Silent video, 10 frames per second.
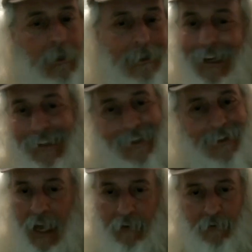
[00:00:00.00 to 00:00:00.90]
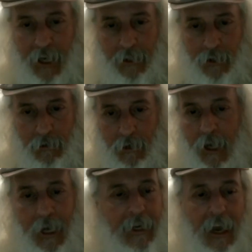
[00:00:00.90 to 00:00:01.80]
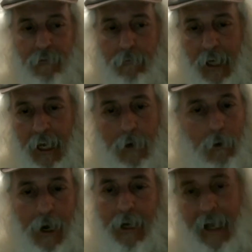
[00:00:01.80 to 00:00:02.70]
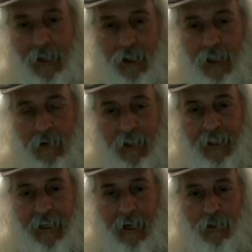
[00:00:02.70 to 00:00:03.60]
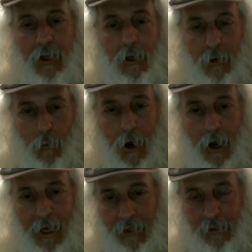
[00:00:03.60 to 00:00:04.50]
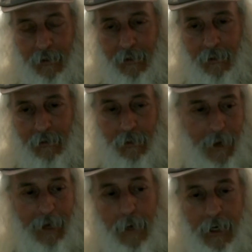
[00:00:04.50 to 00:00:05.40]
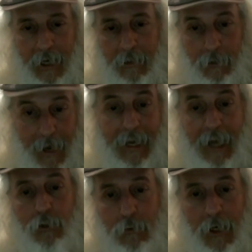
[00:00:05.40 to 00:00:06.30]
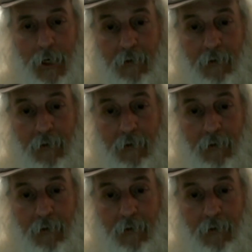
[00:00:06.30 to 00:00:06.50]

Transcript: they didn't have cancer he gave them chemo radiation and everything else why to make money to make extra money